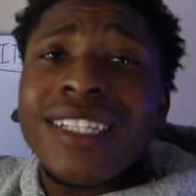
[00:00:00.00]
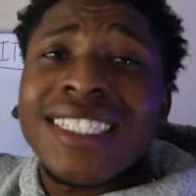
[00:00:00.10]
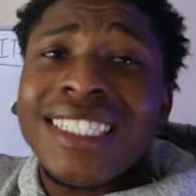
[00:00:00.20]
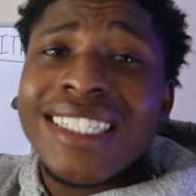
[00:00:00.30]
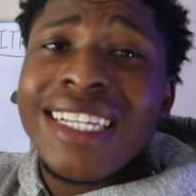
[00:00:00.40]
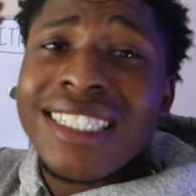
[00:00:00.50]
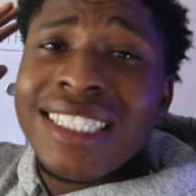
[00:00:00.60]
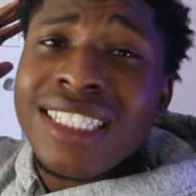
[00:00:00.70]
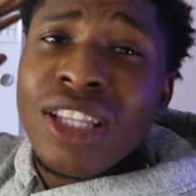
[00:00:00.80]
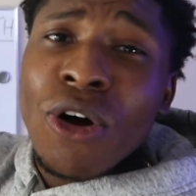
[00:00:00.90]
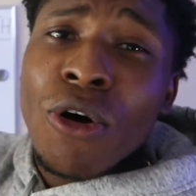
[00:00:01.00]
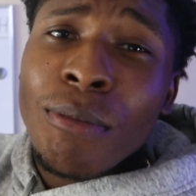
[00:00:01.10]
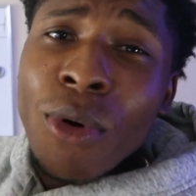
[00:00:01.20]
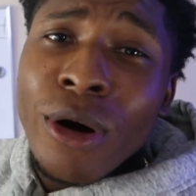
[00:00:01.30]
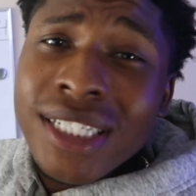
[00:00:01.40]
the sixth load
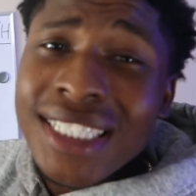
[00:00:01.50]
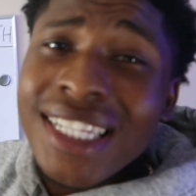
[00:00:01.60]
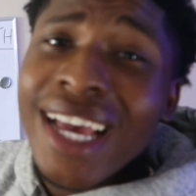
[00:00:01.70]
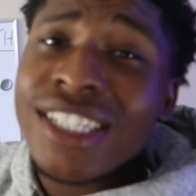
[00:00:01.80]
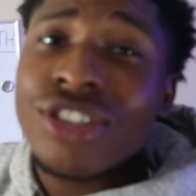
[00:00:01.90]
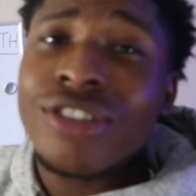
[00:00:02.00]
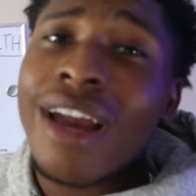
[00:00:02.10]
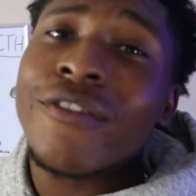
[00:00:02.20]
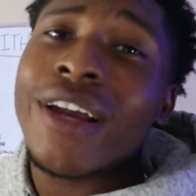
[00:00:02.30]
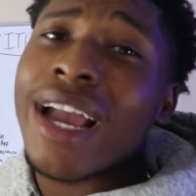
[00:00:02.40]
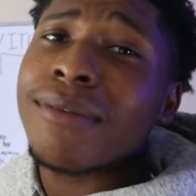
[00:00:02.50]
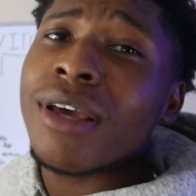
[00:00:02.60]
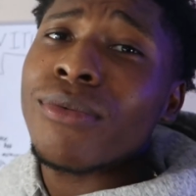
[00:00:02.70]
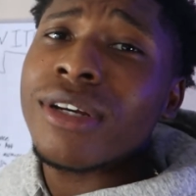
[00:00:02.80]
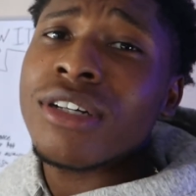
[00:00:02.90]
board slash driver app
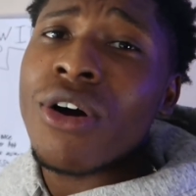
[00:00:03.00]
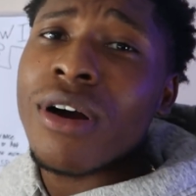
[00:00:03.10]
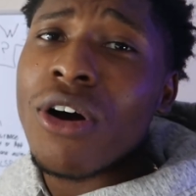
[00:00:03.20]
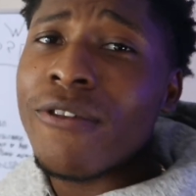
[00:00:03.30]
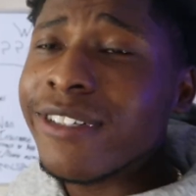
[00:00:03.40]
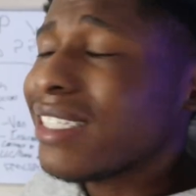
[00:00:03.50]
that we are going over